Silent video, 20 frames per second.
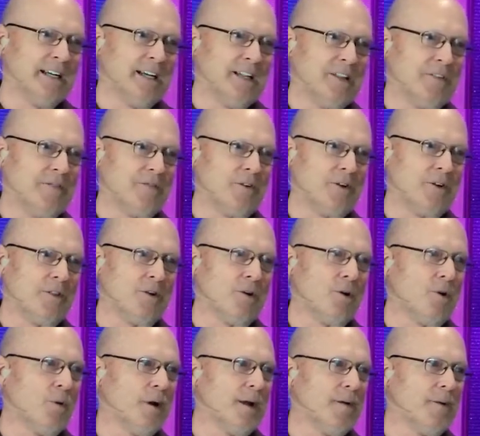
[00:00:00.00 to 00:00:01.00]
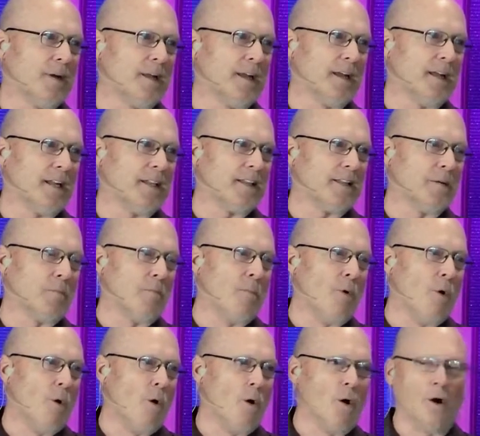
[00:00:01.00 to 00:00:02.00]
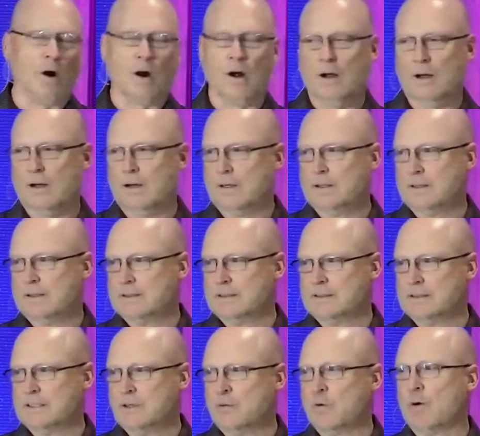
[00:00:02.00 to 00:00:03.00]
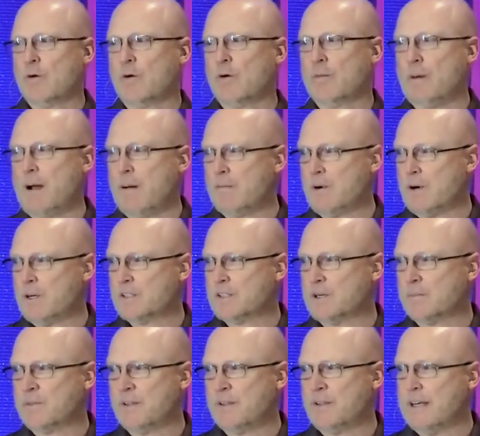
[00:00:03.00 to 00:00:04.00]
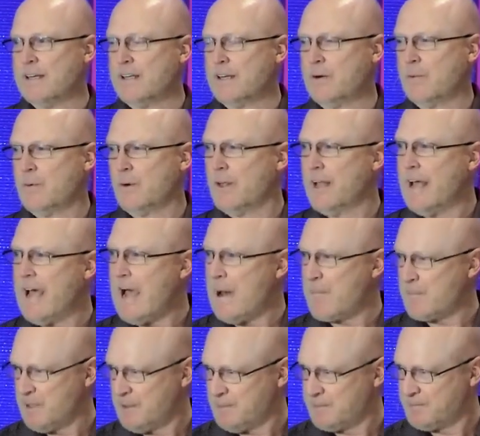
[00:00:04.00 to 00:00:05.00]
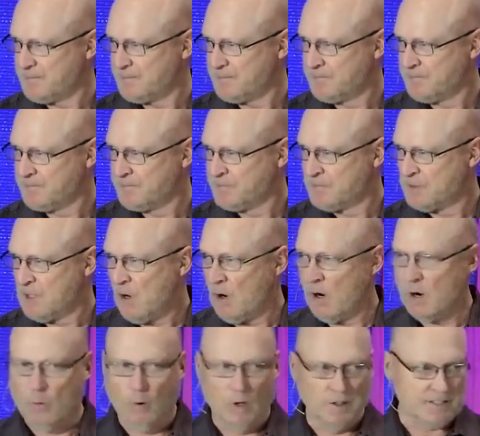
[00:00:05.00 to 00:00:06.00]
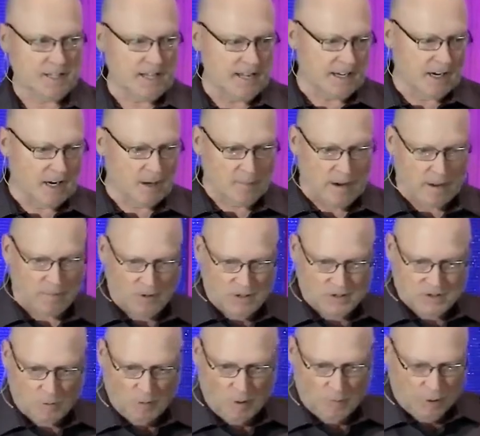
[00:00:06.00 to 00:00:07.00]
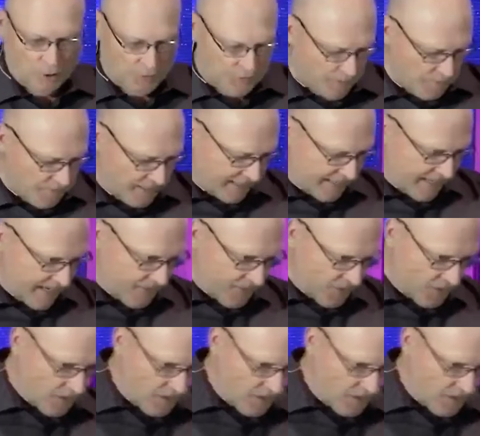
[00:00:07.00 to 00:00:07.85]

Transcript: the further away we get, the more that we're remembering something that didn't really happen. Or we'll take our memories and we'll put them together,